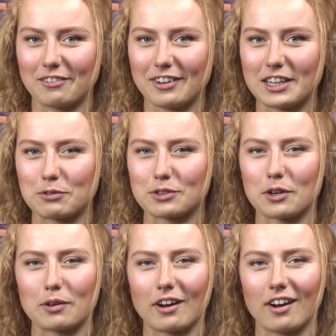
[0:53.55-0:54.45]
realize what's
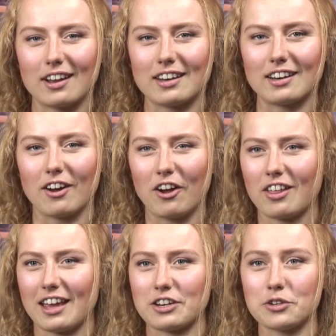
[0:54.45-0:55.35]
going on. And all
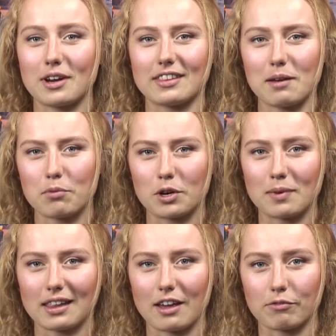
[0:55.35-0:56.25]
I knew at that point in
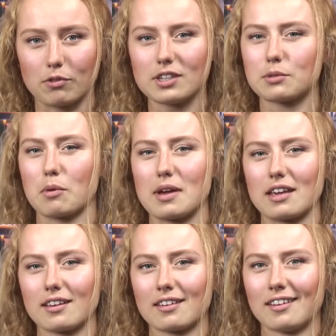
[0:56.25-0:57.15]
my life was
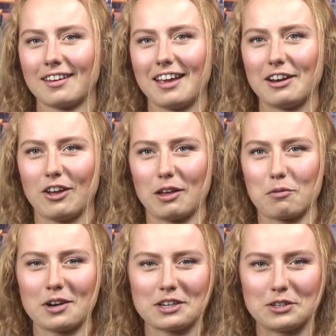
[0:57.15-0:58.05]
swimming and all I
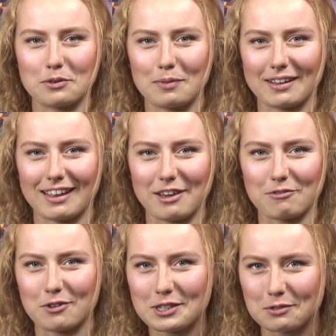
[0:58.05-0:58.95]
wanted to do with my life
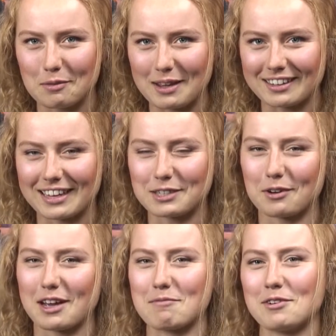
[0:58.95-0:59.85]
was swimming. That's
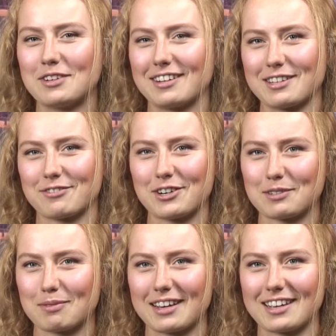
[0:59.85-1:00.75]
why I moved here in the first
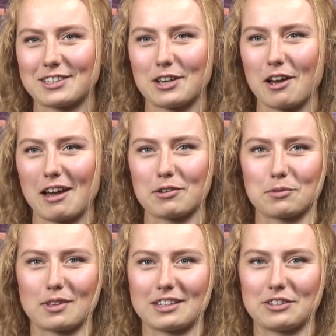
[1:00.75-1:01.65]
place. Uh, I was
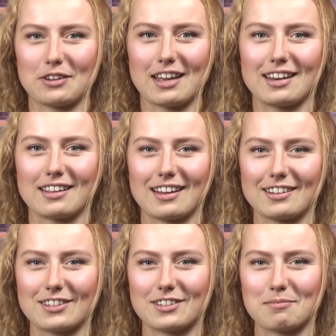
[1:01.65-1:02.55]
willing to do anything
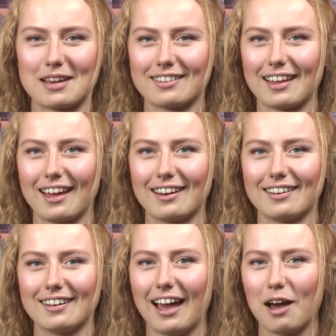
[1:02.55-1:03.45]
just to make that
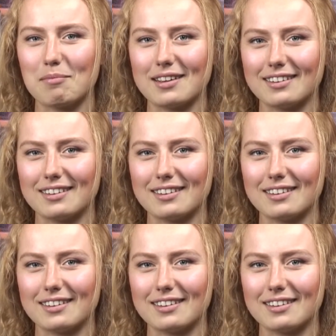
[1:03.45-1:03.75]
happen